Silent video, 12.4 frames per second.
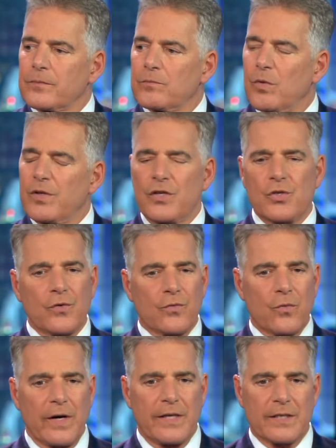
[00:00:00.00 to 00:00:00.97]
When the issue of
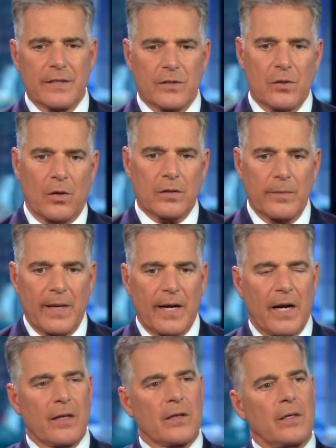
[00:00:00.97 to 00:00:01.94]
race is talked about
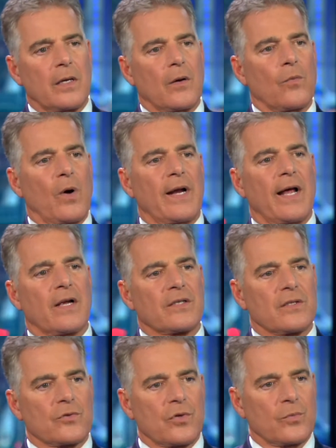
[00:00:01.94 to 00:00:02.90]
out of the White House,
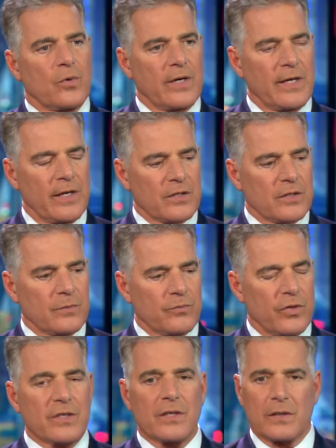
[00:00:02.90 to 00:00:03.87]
the Trump White House,
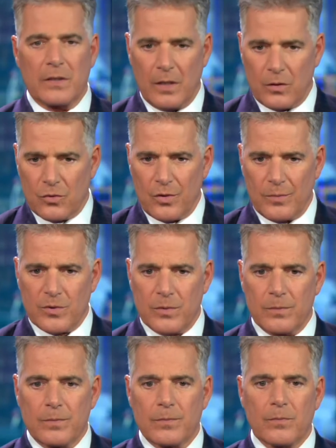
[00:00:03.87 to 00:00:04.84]
President Donald Trump's
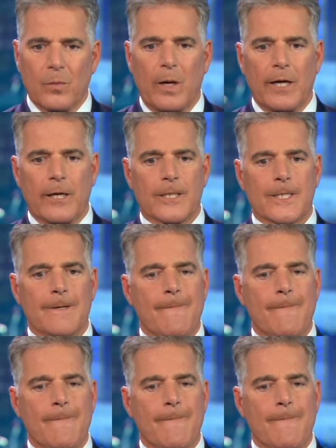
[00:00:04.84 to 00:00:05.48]
White House,